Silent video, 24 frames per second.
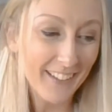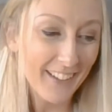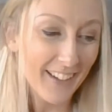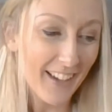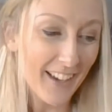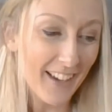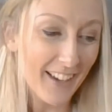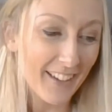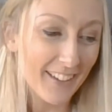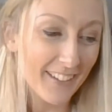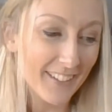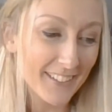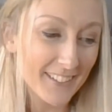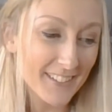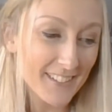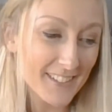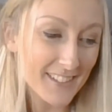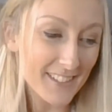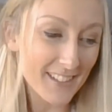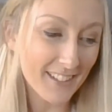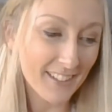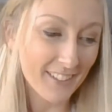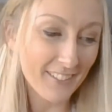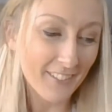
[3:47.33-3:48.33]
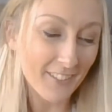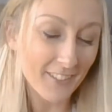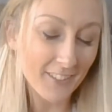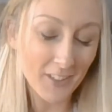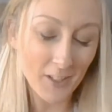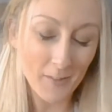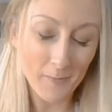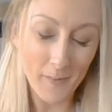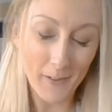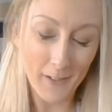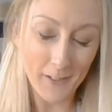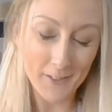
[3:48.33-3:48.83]
And I'm
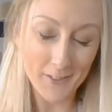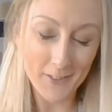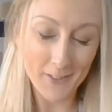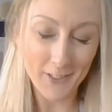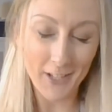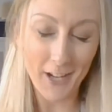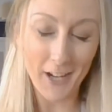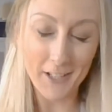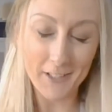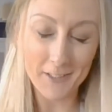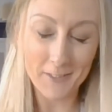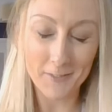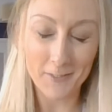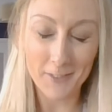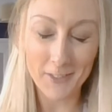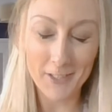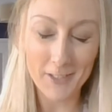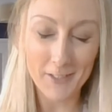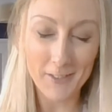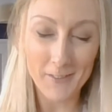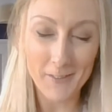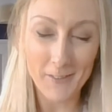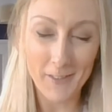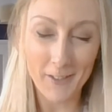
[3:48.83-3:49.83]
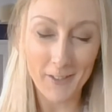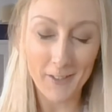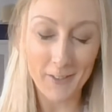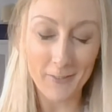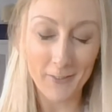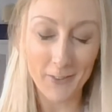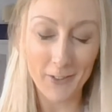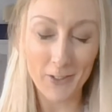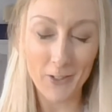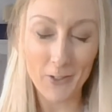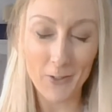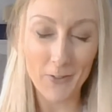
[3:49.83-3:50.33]
going to pick another card for you there,
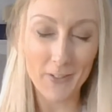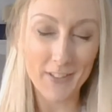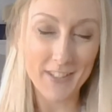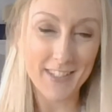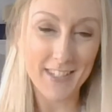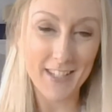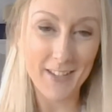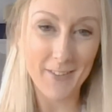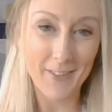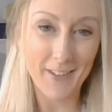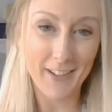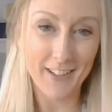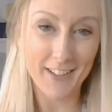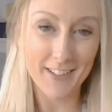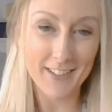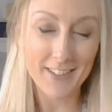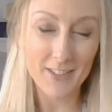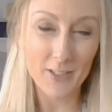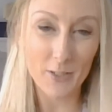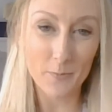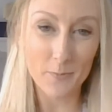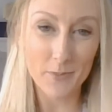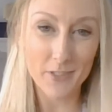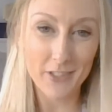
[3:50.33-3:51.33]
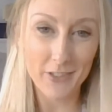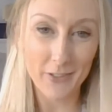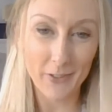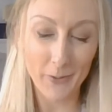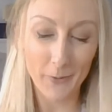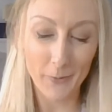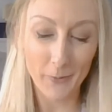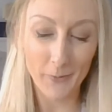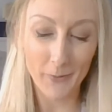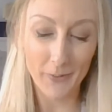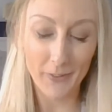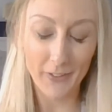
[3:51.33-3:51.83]
Virgo, and see what else comes
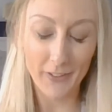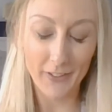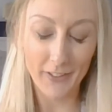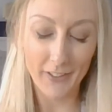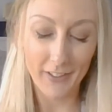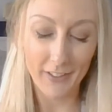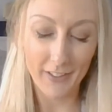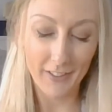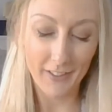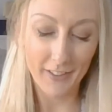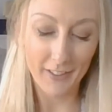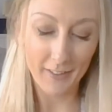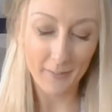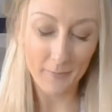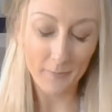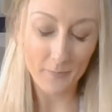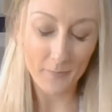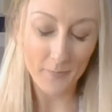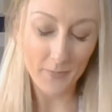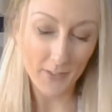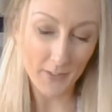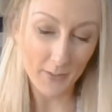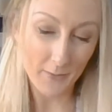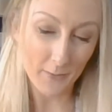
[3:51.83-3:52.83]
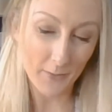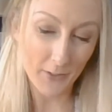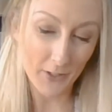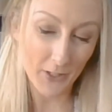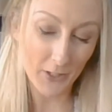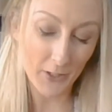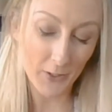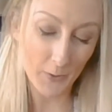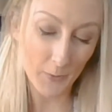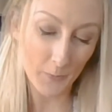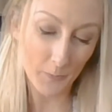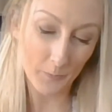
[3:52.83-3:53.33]
through in
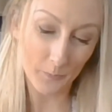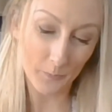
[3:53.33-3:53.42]
Virgo.